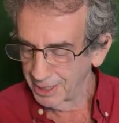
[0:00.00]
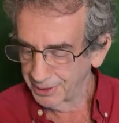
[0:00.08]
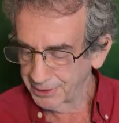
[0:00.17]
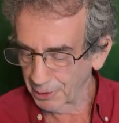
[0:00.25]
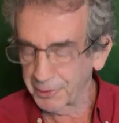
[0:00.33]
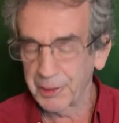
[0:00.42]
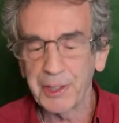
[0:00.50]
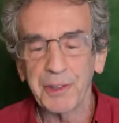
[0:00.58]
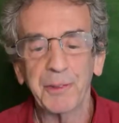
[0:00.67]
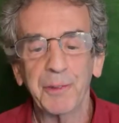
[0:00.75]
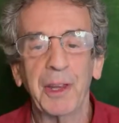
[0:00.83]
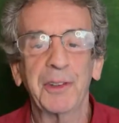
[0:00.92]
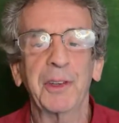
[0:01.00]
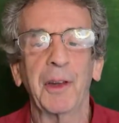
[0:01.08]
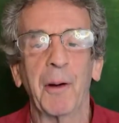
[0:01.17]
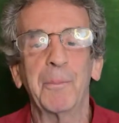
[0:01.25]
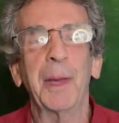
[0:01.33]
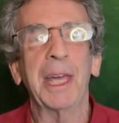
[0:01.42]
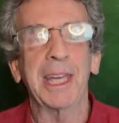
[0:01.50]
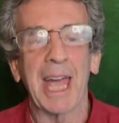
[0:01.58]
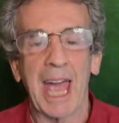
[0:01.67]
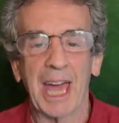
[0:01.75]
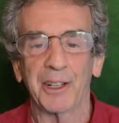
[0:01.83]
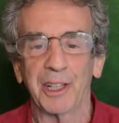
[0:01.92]
So this is a big
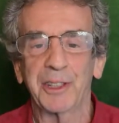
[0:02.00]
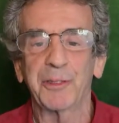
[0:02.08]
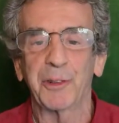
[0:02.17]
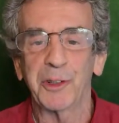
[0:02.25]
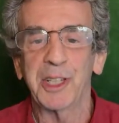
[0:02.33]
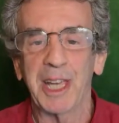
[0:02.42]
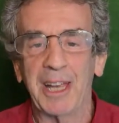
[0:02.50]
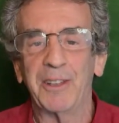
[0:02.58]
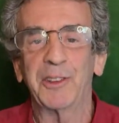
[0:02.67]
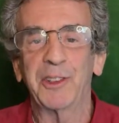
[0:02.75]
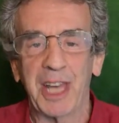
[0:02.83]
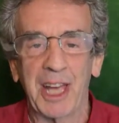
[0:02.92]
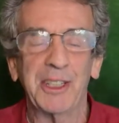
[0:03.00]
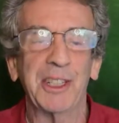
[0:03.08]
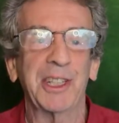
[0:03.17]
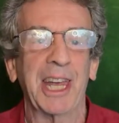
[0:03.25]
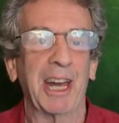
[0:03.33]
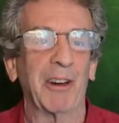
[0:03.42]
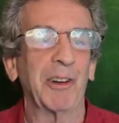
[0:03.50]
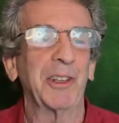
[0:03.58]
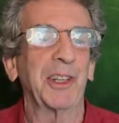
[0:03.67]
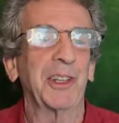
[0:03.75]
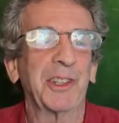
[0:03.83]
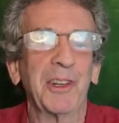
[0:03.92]
catalyst for change.
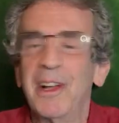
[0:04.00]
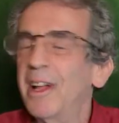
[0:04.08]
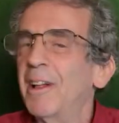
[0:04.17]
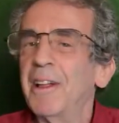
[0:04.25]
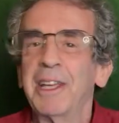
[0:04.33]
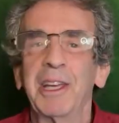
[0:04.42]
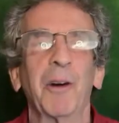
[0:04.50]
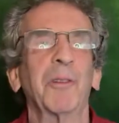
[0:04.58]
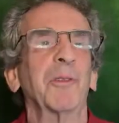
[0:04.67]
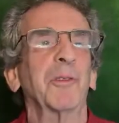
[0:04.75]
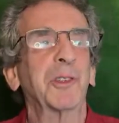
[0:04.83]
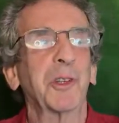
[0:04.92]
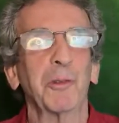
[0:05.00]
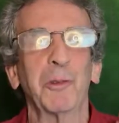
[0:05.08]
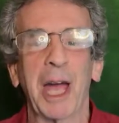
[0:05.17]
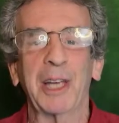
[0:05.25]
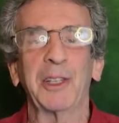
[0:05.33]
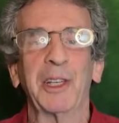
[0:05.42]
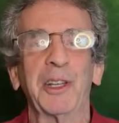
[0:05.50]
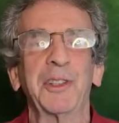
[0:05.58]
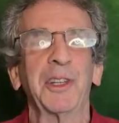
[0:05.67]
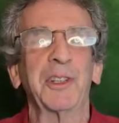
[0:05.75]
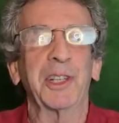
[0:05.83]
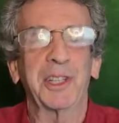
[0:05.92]
Sagittarius, it's
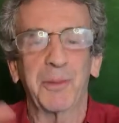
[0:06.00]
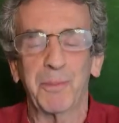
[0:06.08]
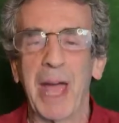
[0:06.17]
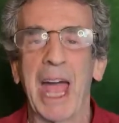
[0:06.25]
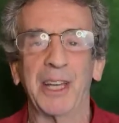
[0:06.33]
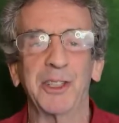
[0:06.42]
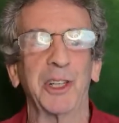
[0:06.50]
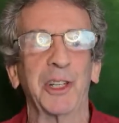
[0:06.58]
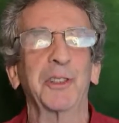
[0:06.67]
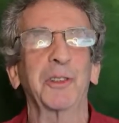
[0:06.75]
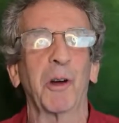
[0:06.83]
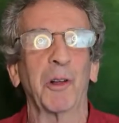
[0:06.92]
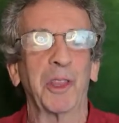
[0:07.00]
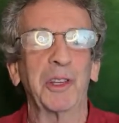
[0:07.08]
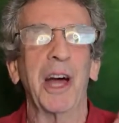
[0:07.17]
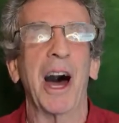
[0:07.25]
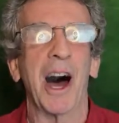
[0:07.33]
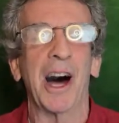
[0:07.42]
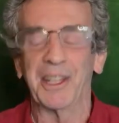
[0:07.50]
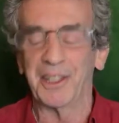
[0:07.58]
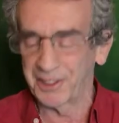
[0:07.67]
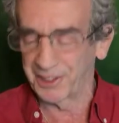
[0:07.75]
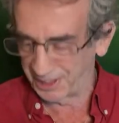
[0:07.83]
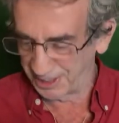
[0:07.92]
directness, it's expansion, it's growth, it's
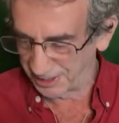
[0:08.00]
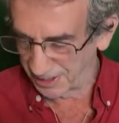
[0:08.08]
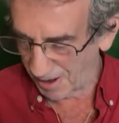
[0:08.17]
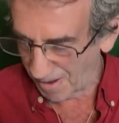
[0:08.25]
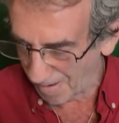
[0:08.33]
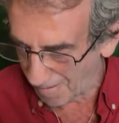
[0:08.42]
honesty.